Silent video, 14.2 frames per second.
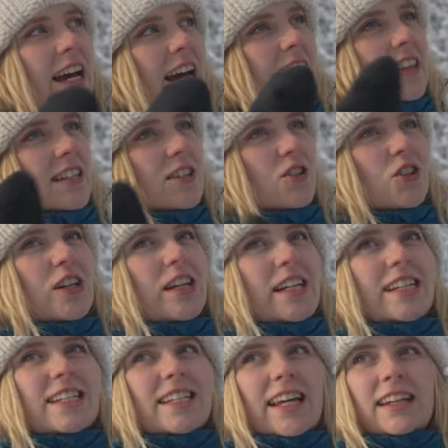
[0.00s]
and the
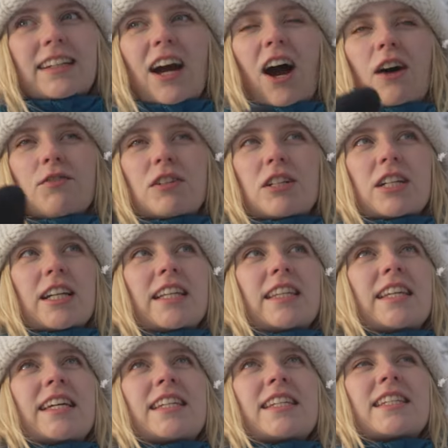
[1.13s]
trees get covered in
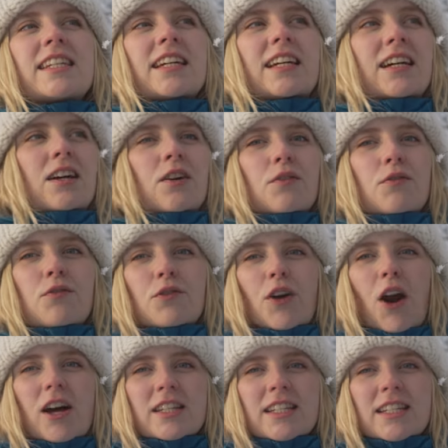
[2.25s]
this
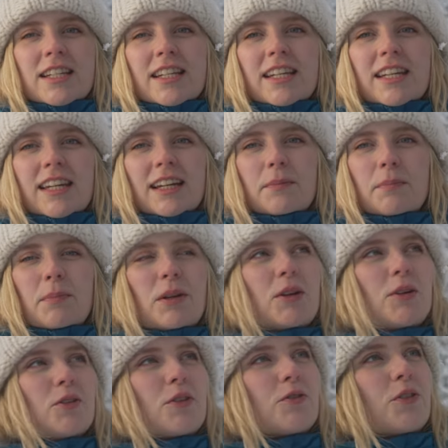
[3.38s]
frosty,
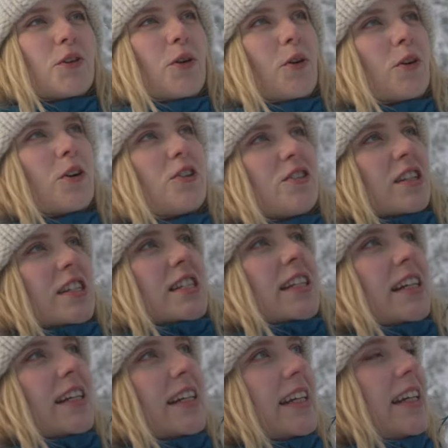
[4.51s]
beautiful,
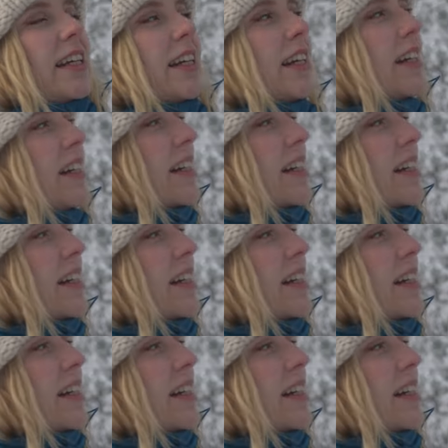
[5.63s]
crystally